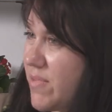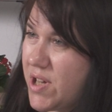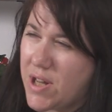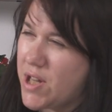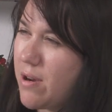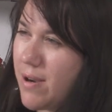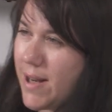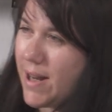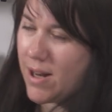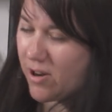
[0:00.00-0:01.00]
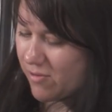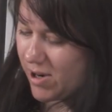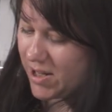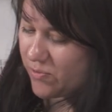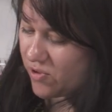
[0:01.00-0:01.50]
just a tiny little
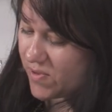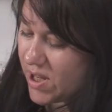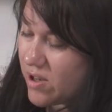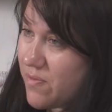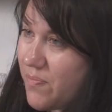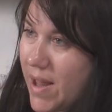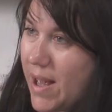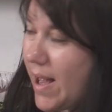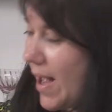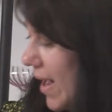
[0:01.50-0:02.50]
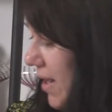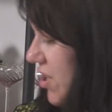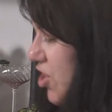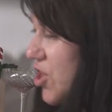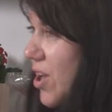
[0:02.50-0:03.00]
grind more of salt
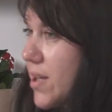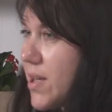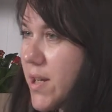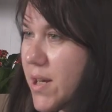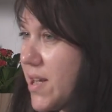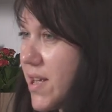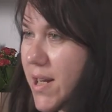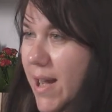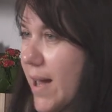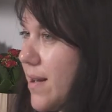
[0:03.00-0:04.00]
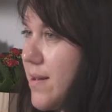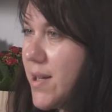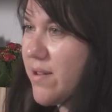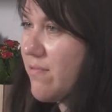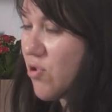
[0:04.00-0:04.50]
and just a
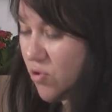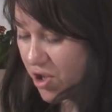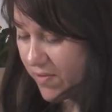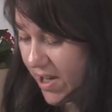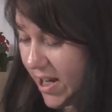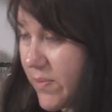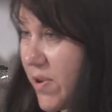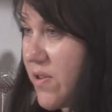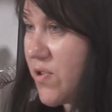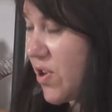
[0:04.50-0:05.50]
scant quarter of a teaspoon of